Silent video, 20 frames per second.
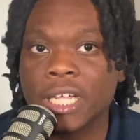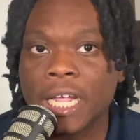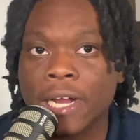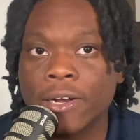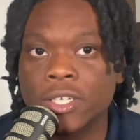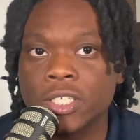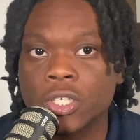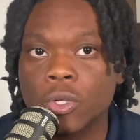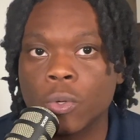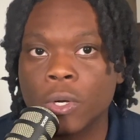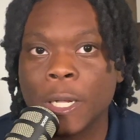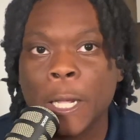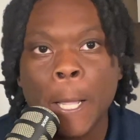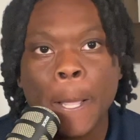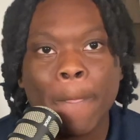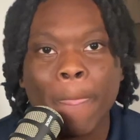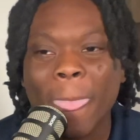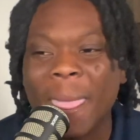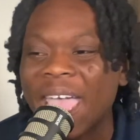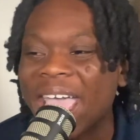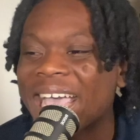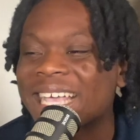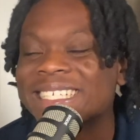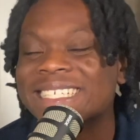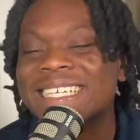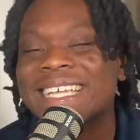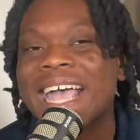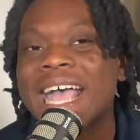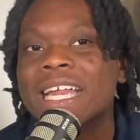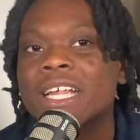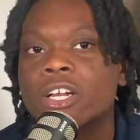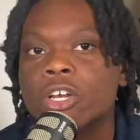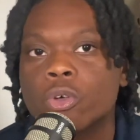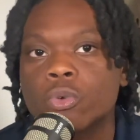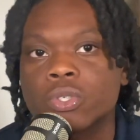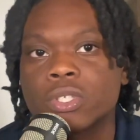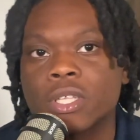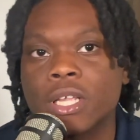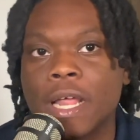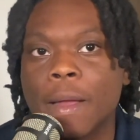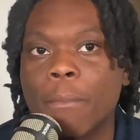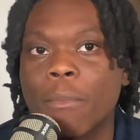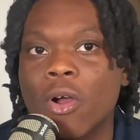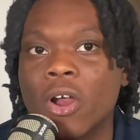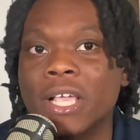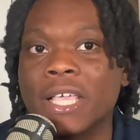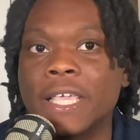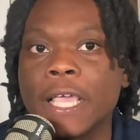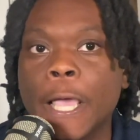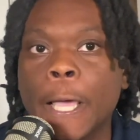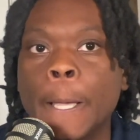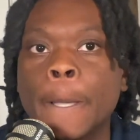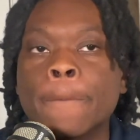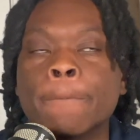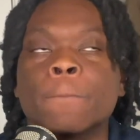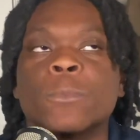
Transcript: Arizona. Hasn't gotten close to that mark yet.